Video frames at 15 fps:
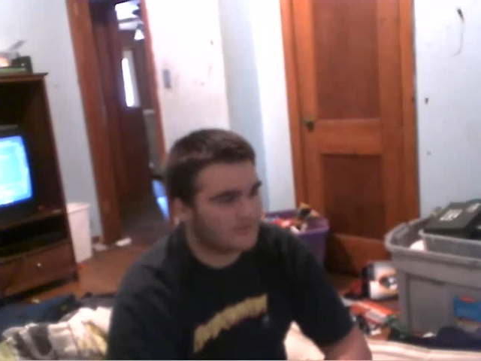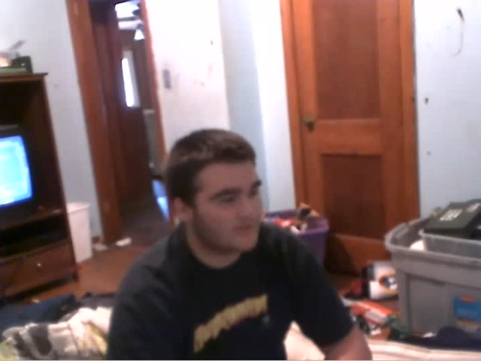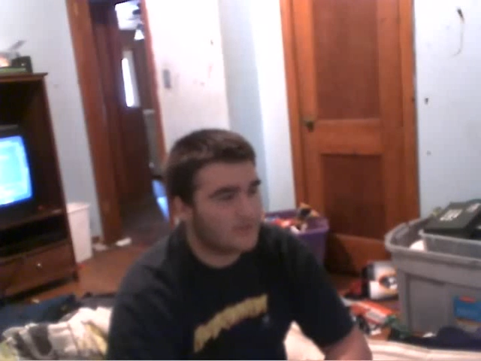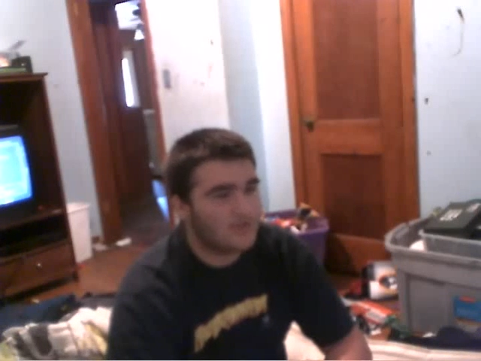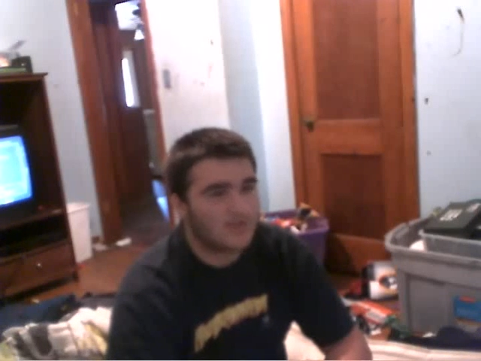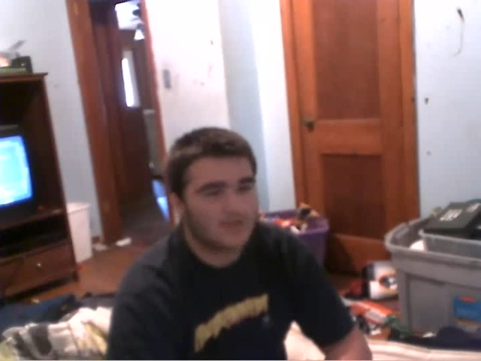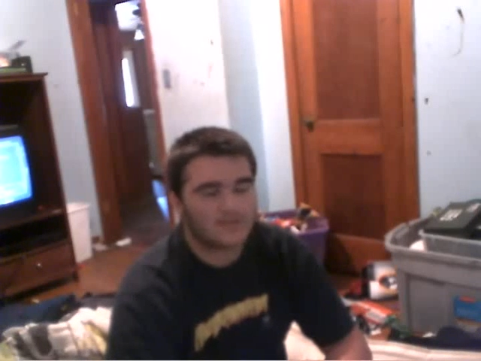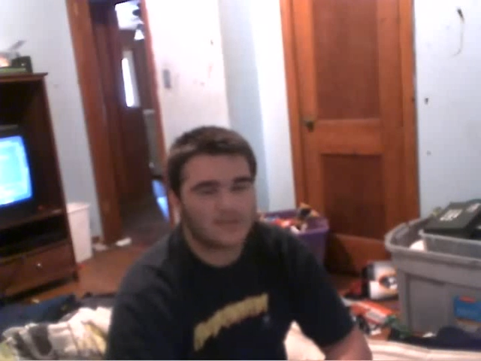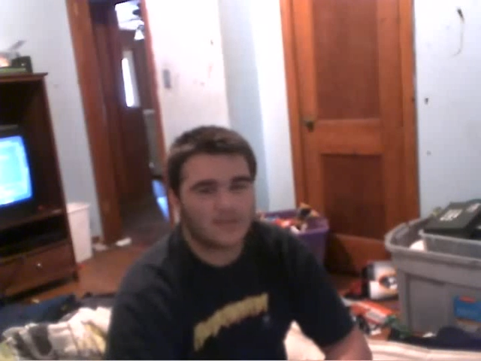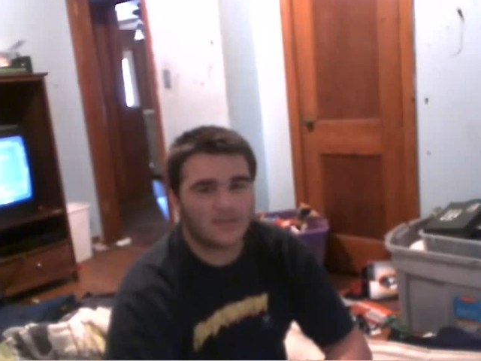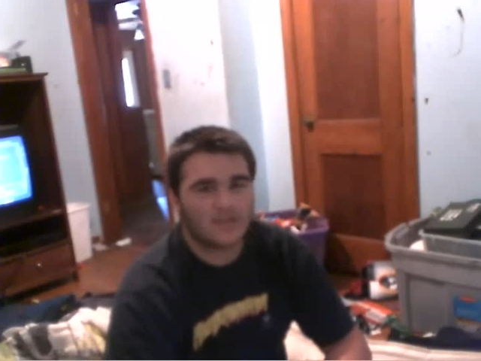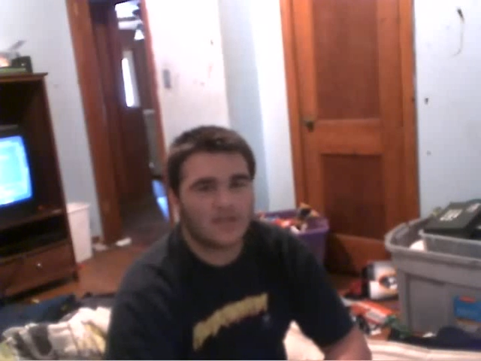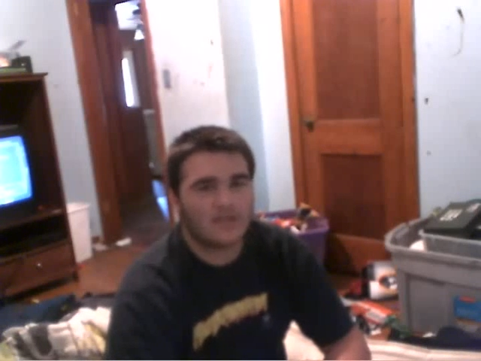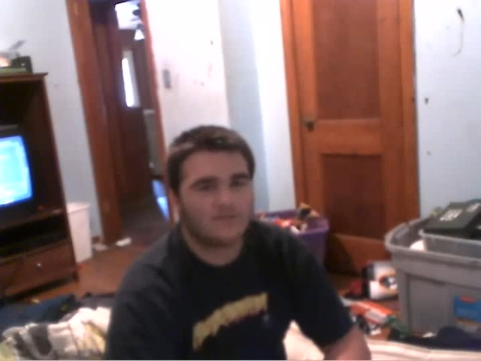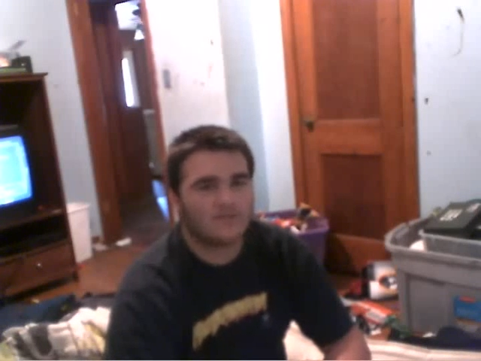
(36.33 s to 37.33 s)
Because I
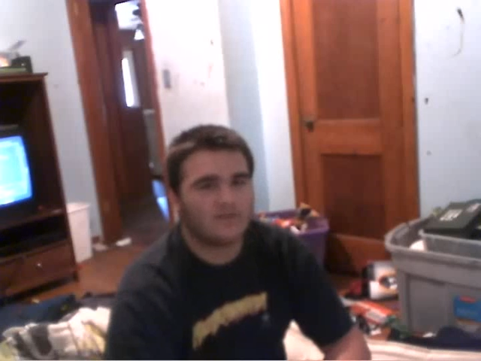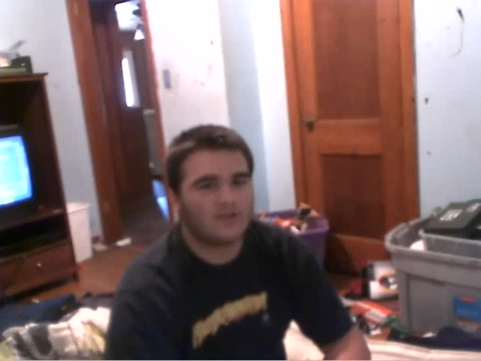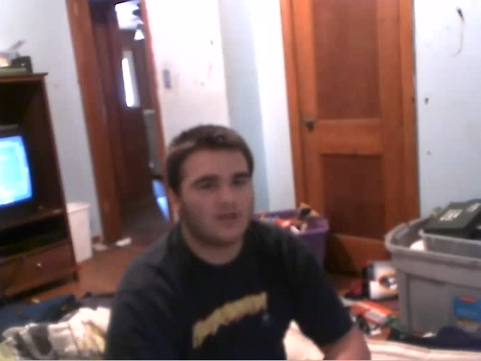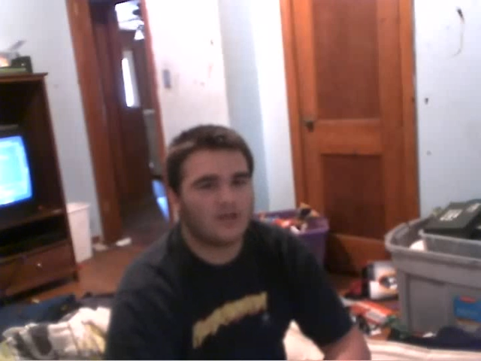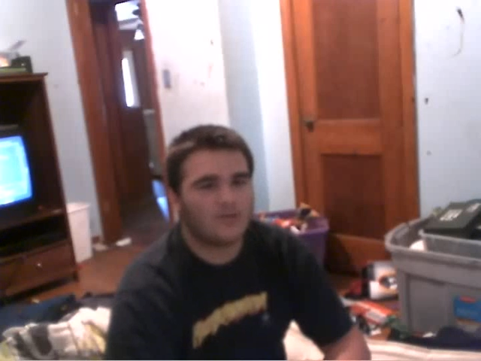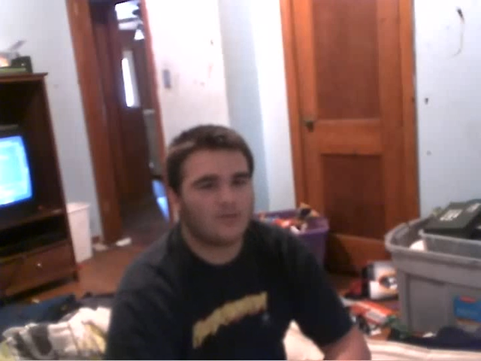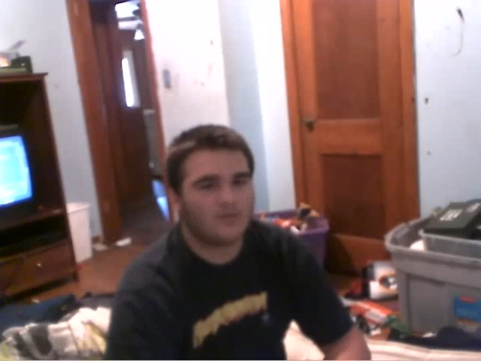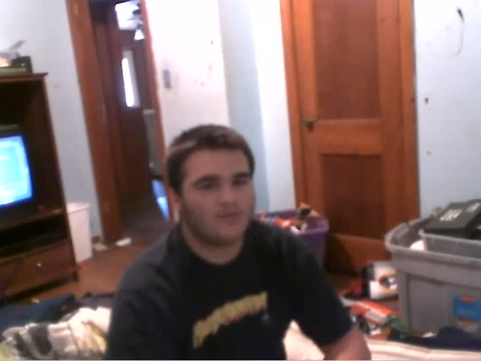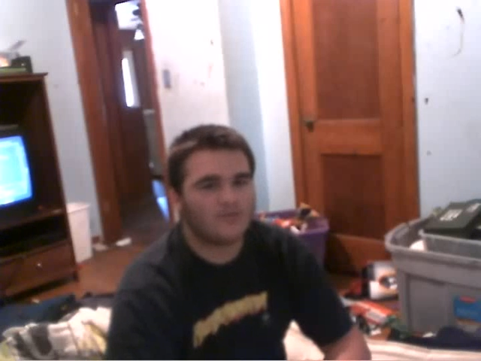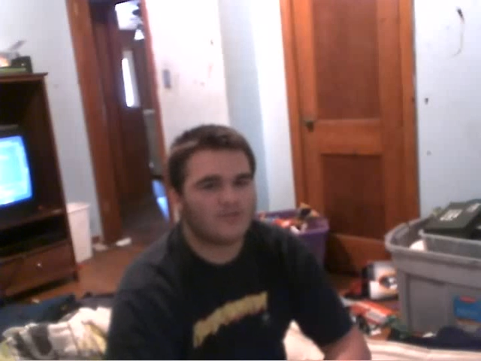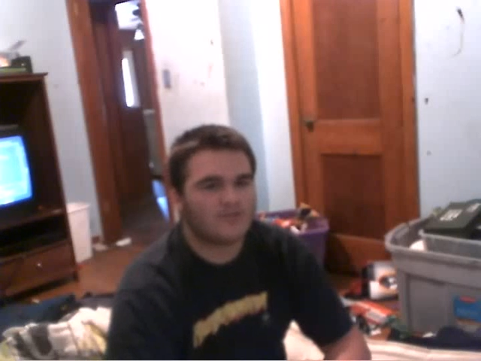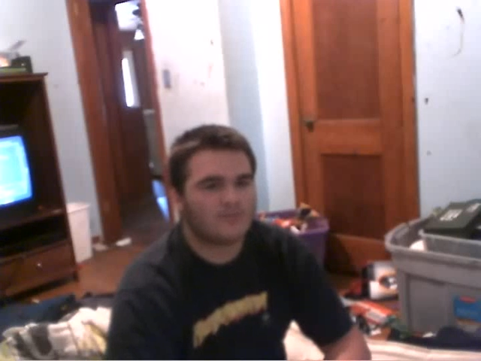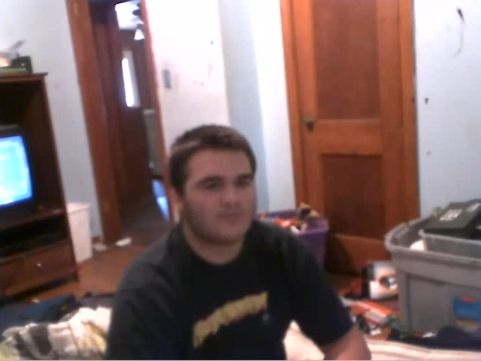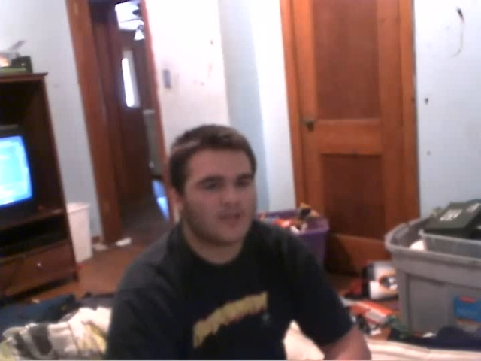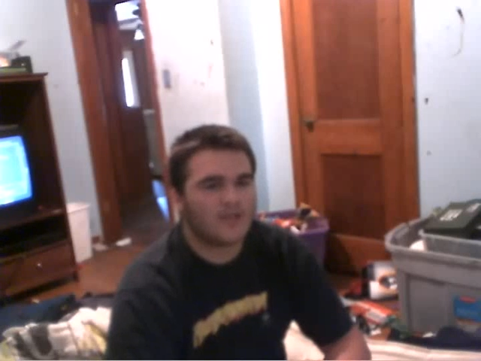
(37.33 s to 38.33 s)
love a lot of movies.
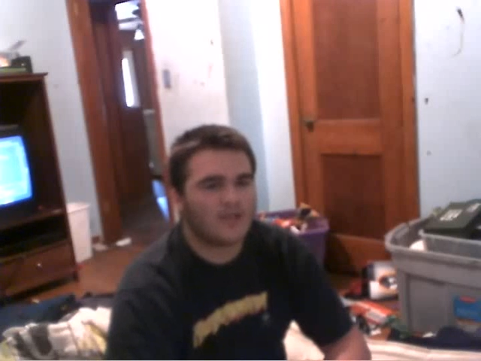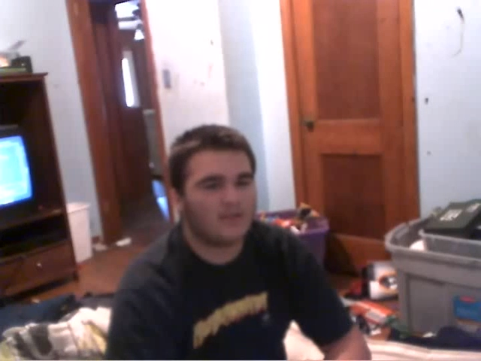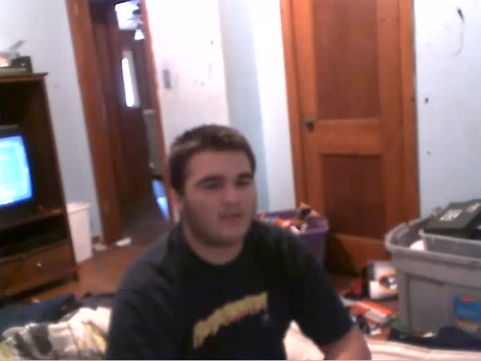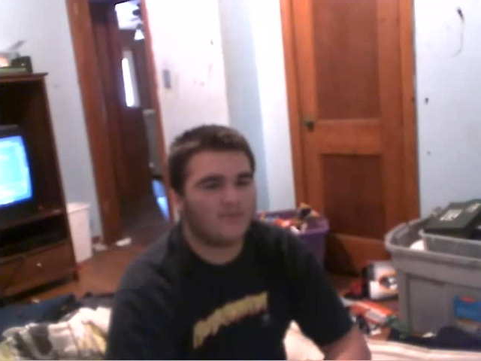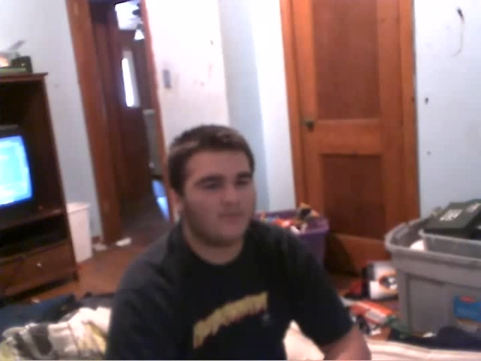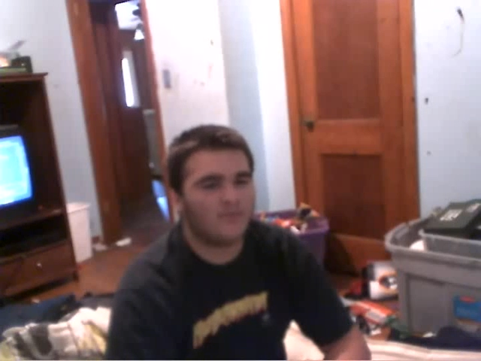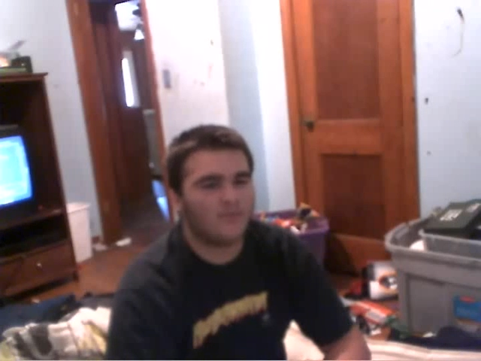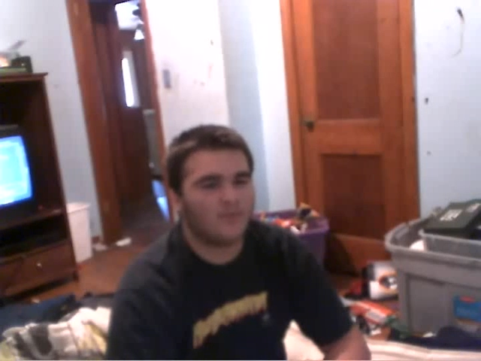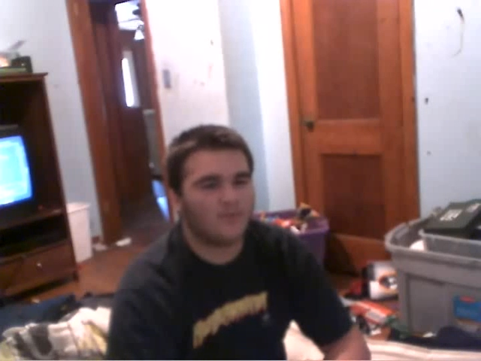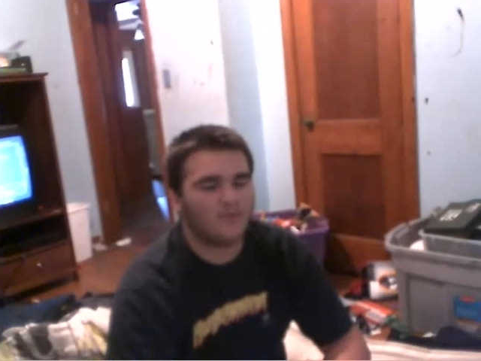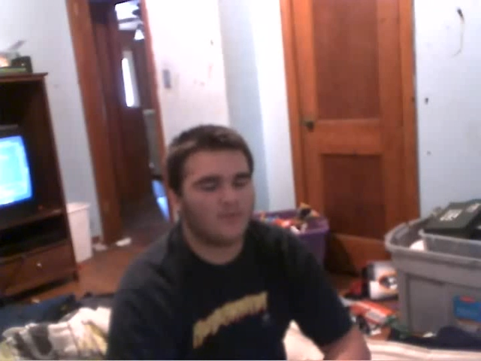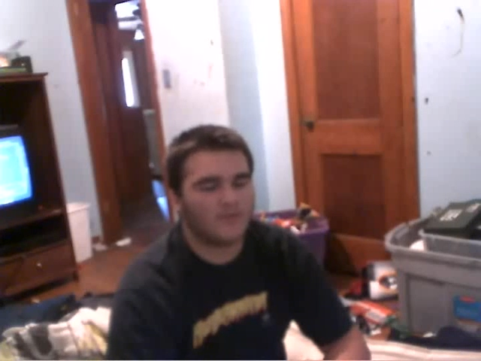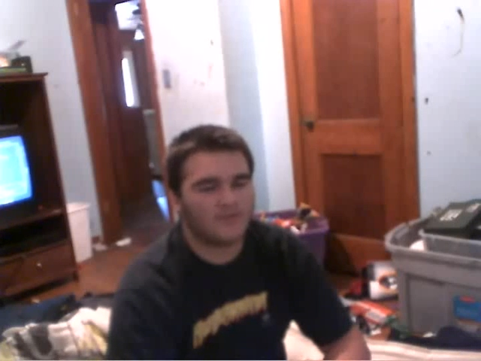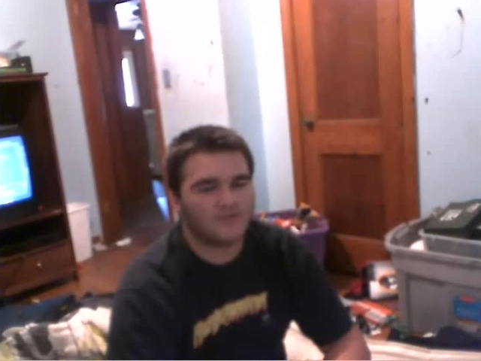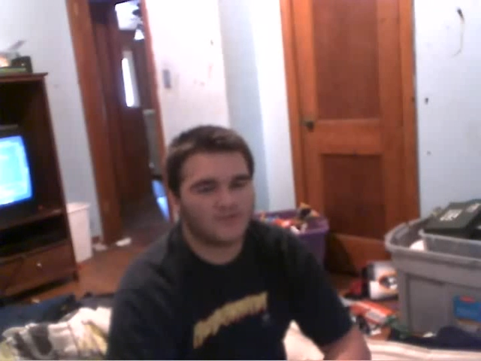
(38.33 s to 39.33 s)
I love
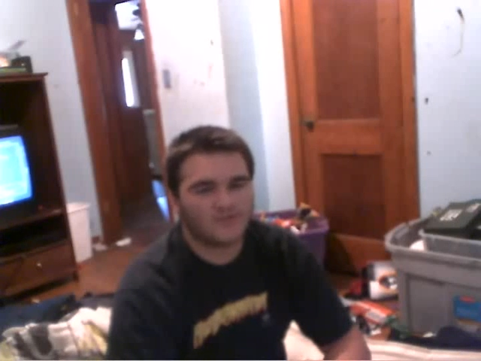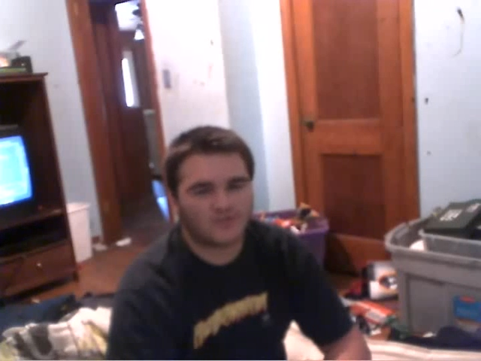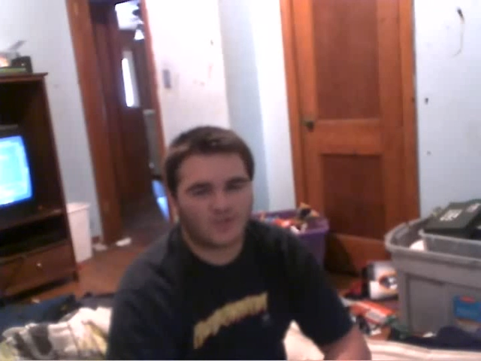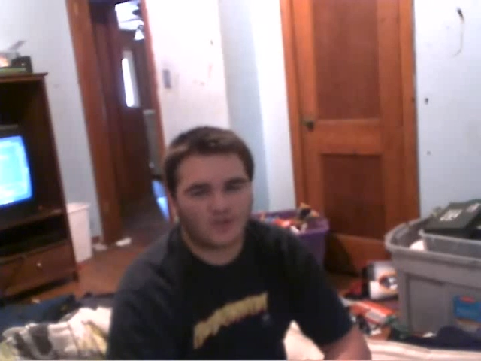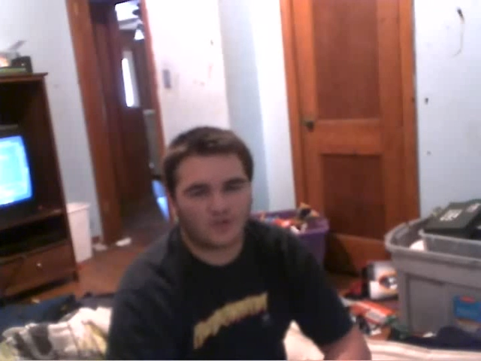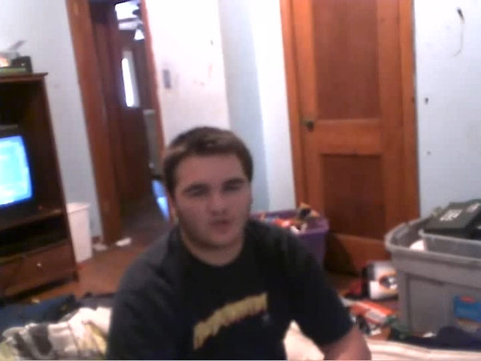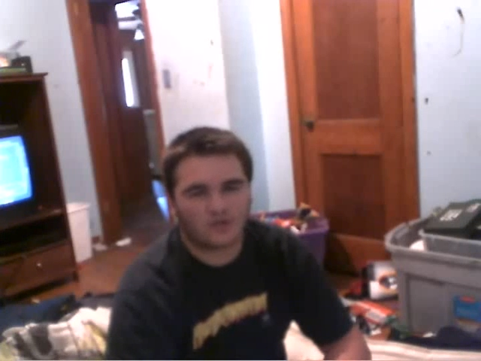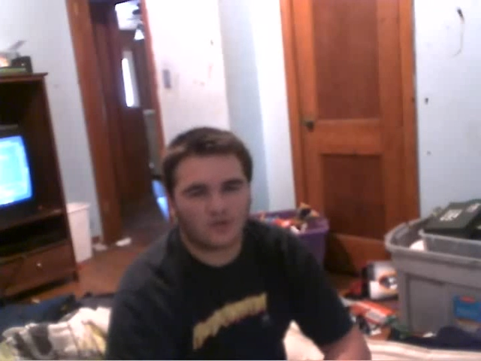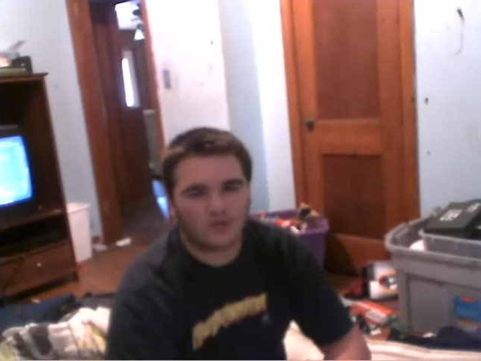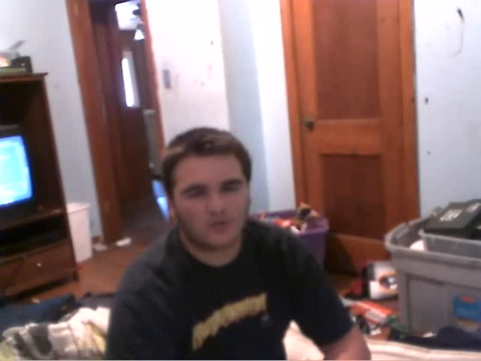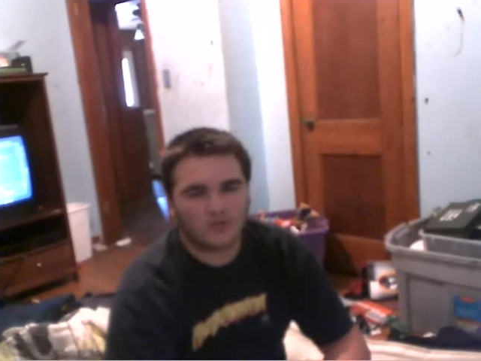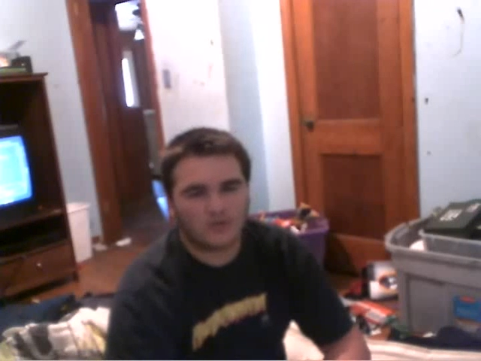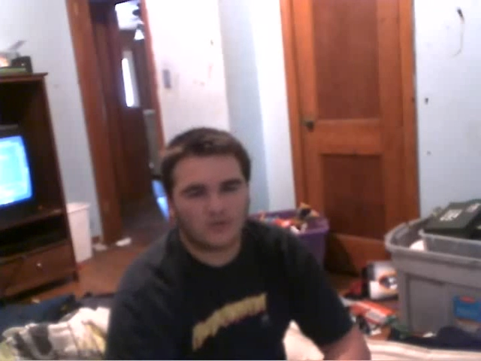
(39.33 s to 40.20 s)
movies in general.